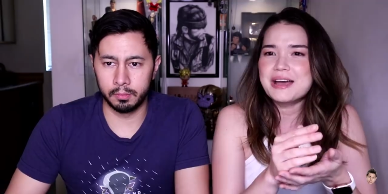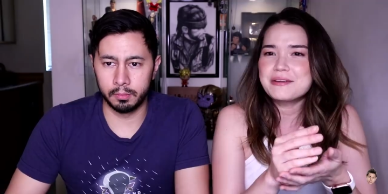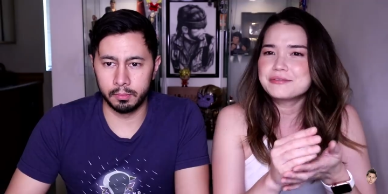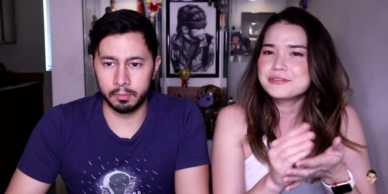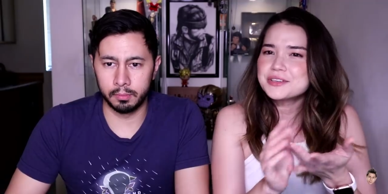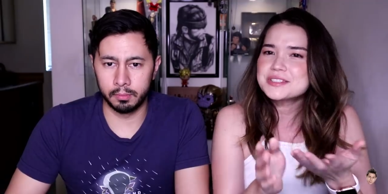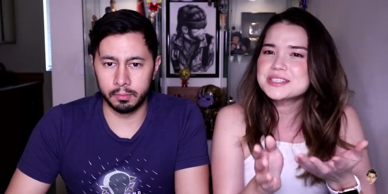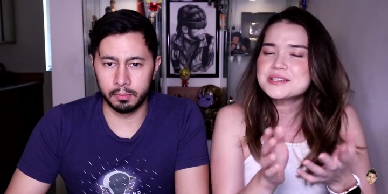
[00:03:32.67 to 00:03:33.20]
Speaker 1: at
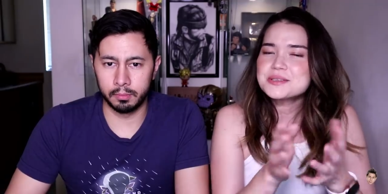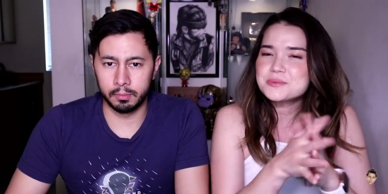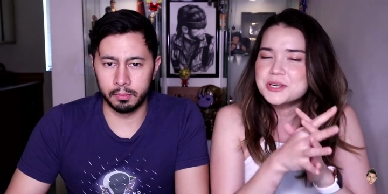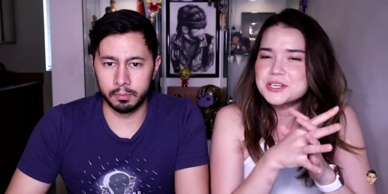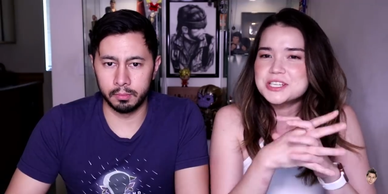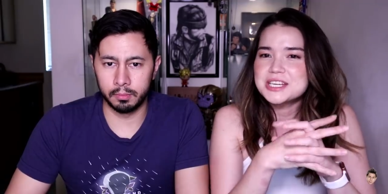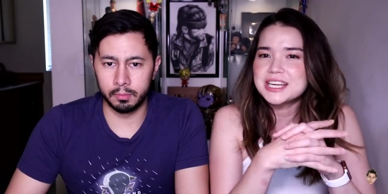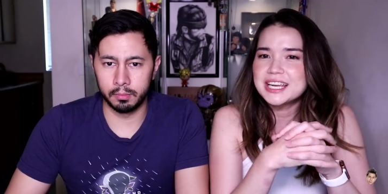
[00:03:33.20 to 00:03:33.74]
first I was
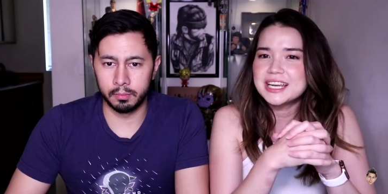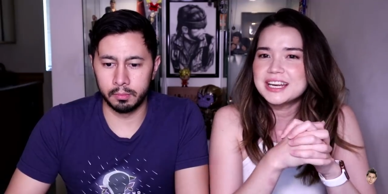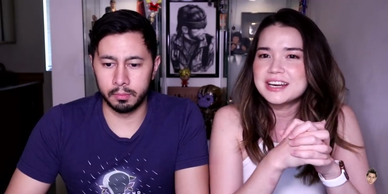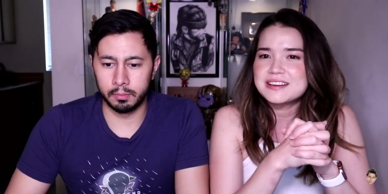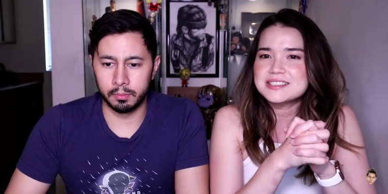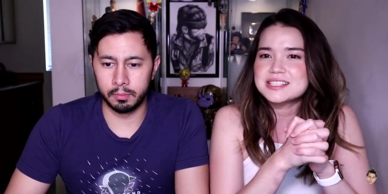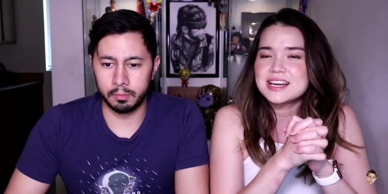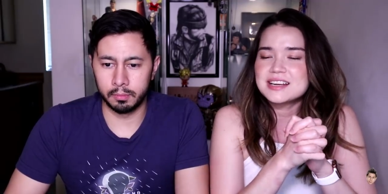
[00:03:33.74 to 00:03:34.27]
watching it and
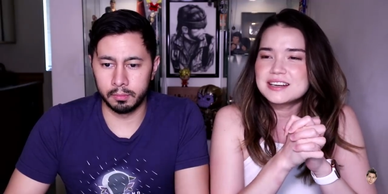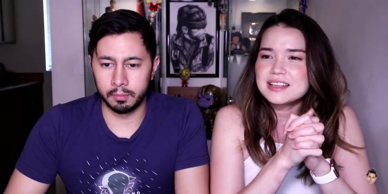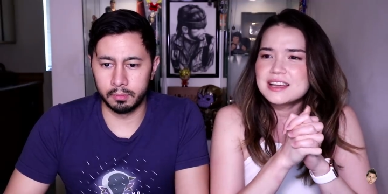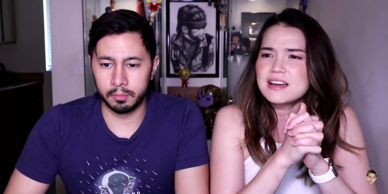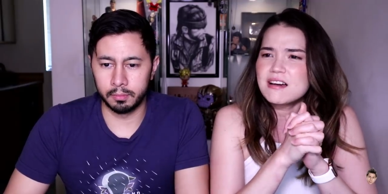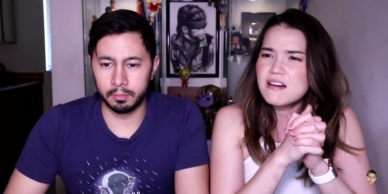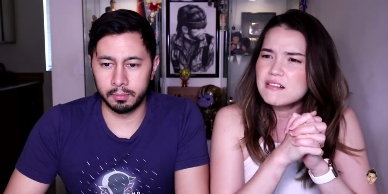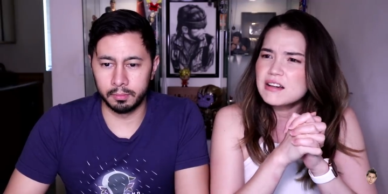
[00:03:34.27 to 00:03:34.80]
I was kind of
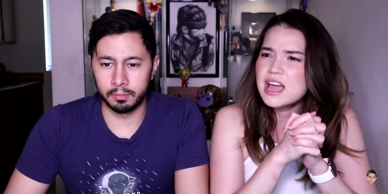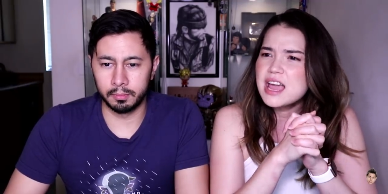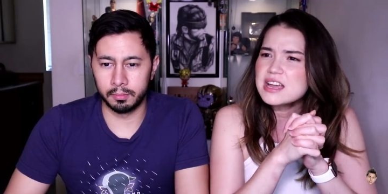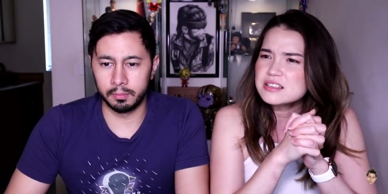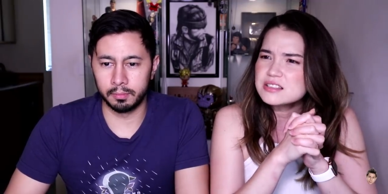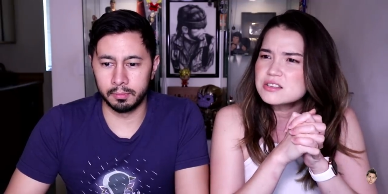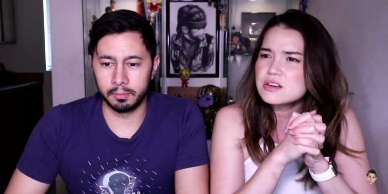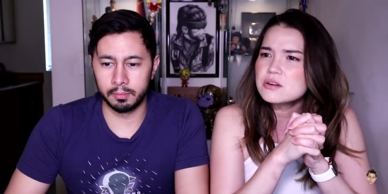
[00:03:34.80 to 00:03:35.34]
like
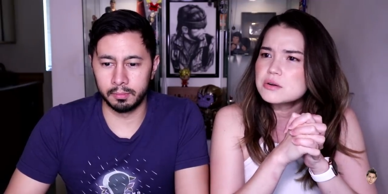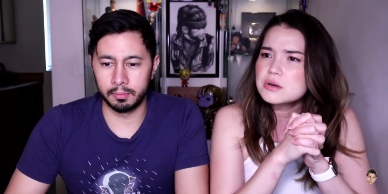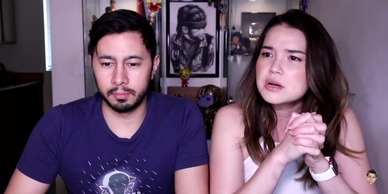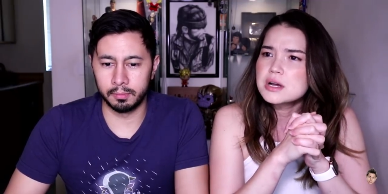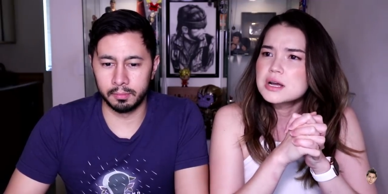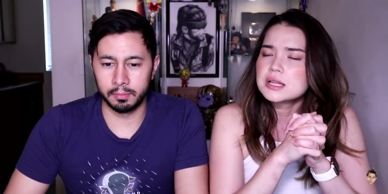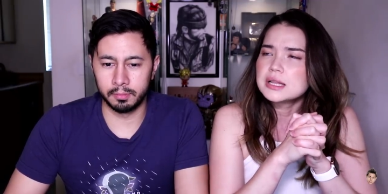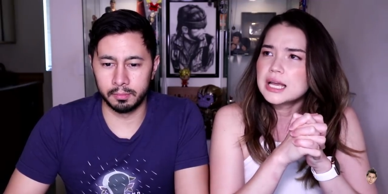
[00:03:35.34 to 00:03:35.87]
okay so
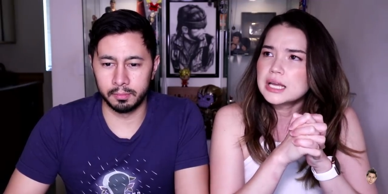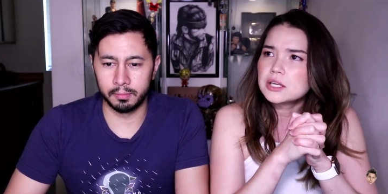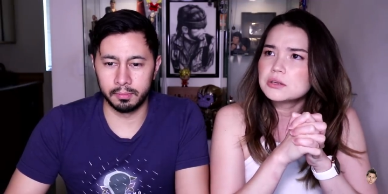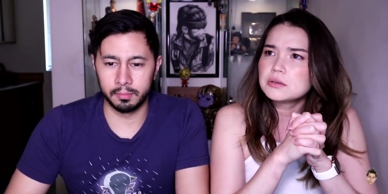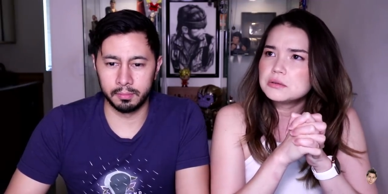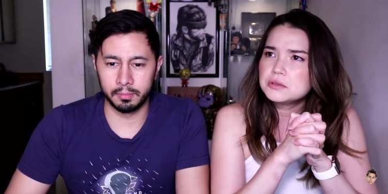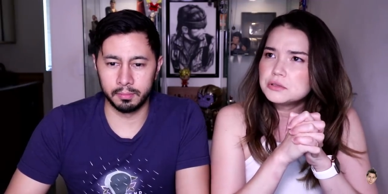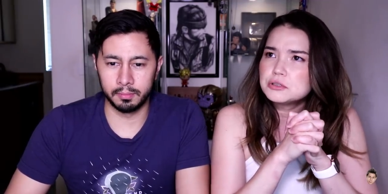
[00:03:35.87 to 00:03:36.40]

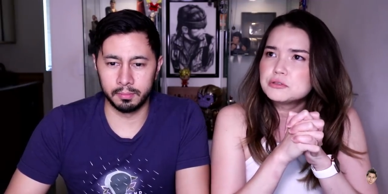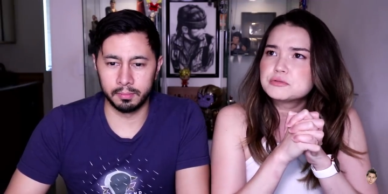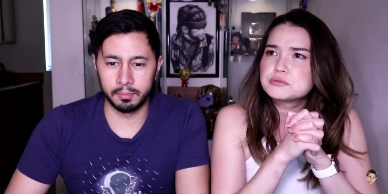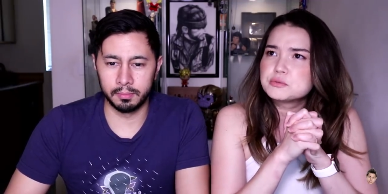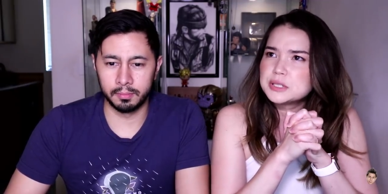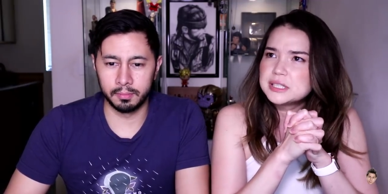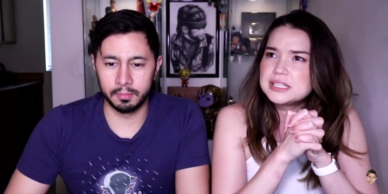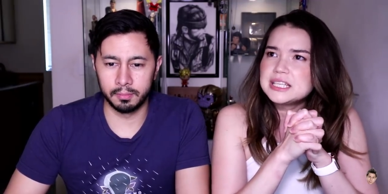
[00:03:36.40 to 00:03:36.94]
like you've
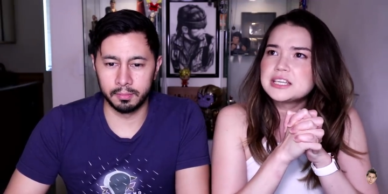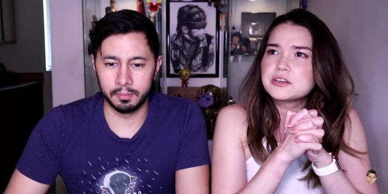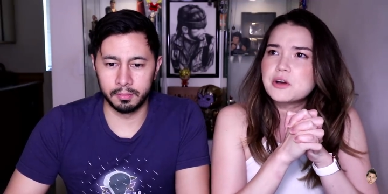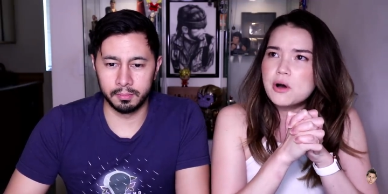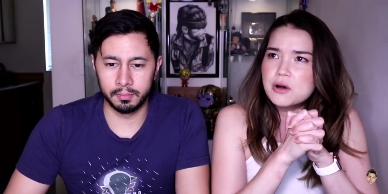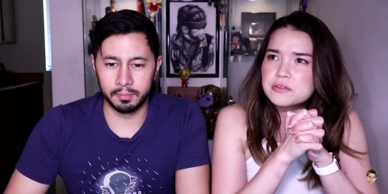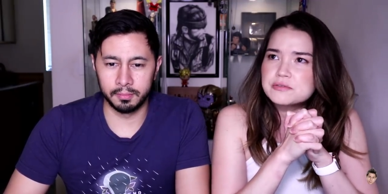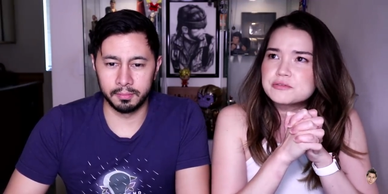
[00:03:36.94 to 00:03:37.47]
really
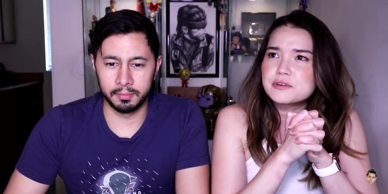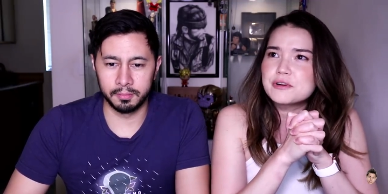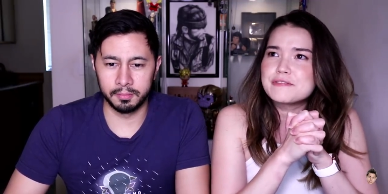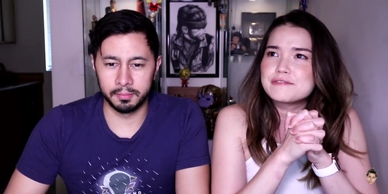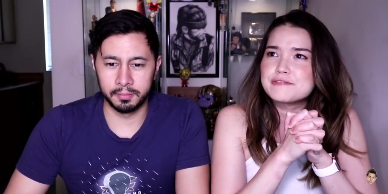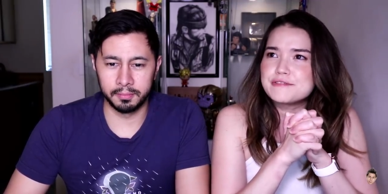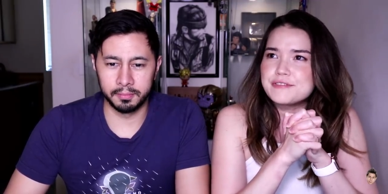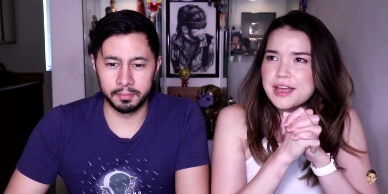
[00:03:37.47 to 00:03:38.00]
gone for a
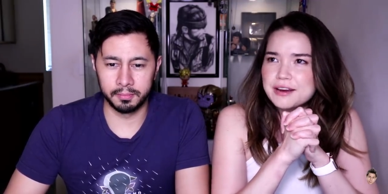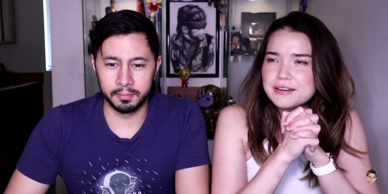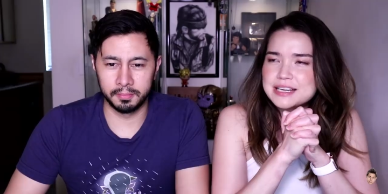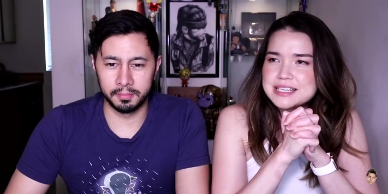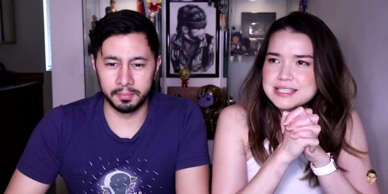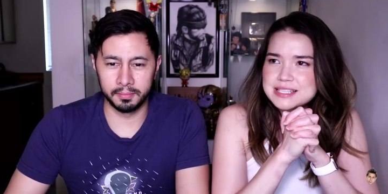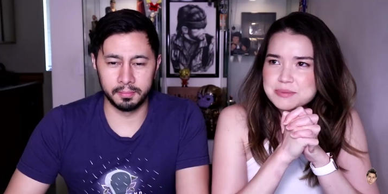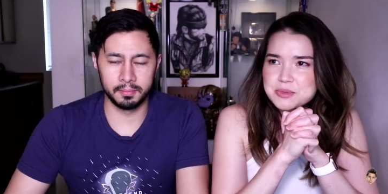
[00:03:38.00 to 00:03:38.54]

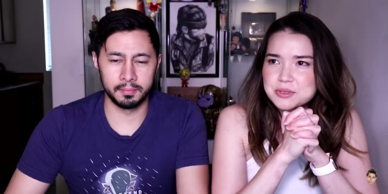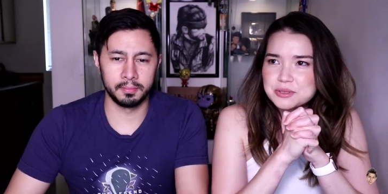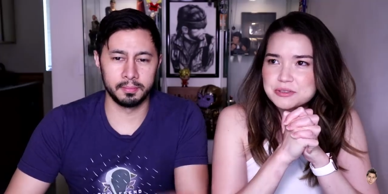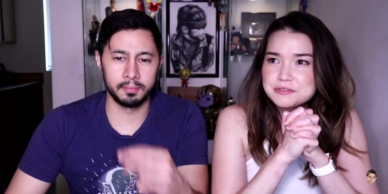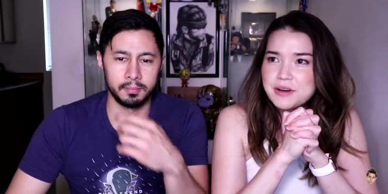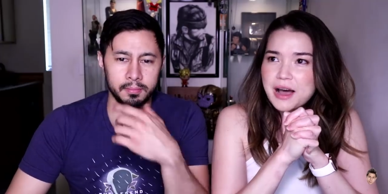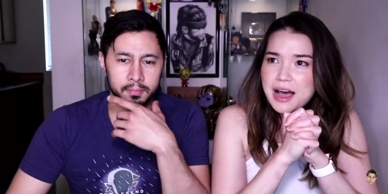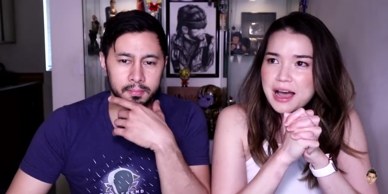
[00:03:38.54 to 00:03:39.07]
very similar
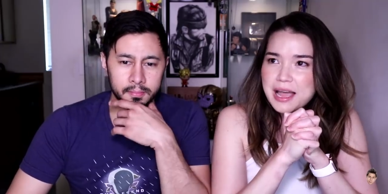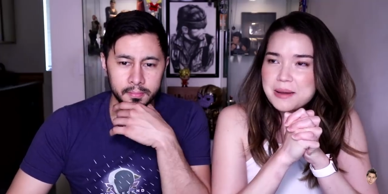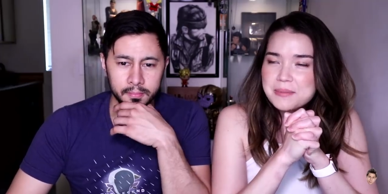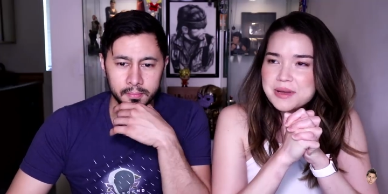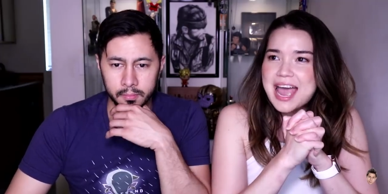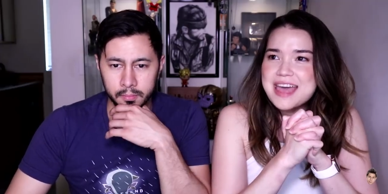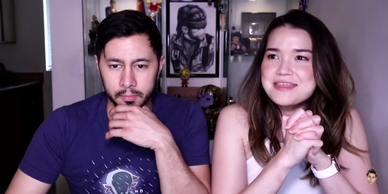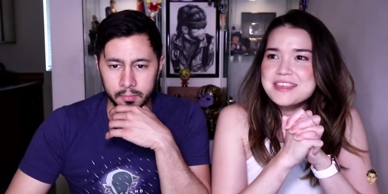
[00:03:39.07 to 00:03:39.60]
vibe
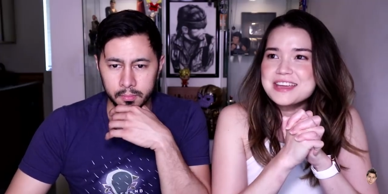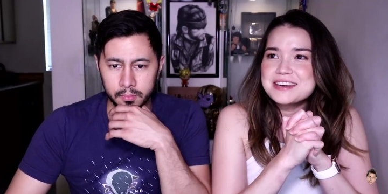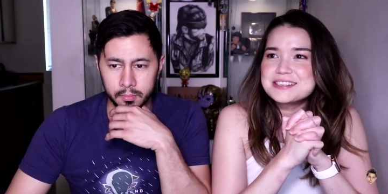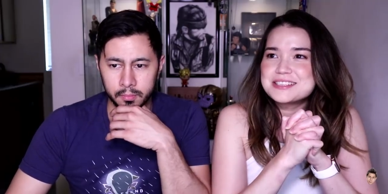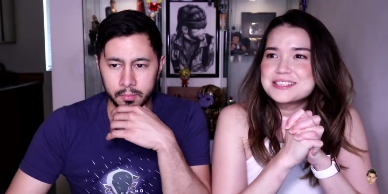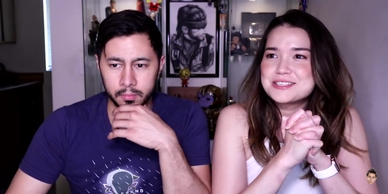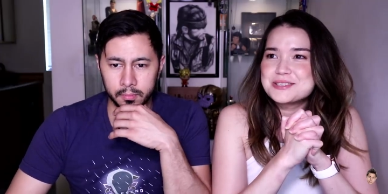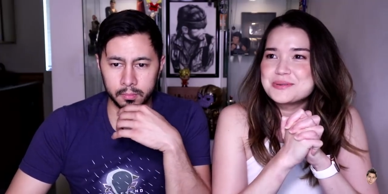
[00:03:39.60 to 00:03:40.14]
and then
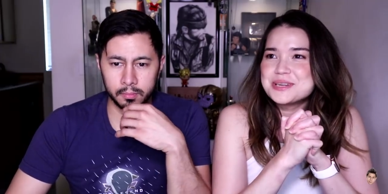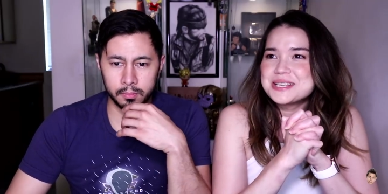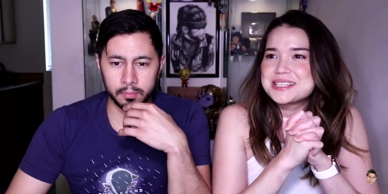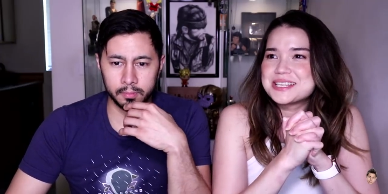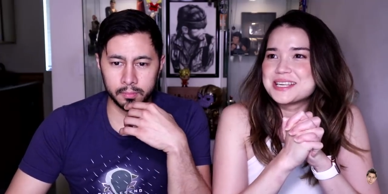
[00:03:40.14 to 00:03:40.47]
as soon as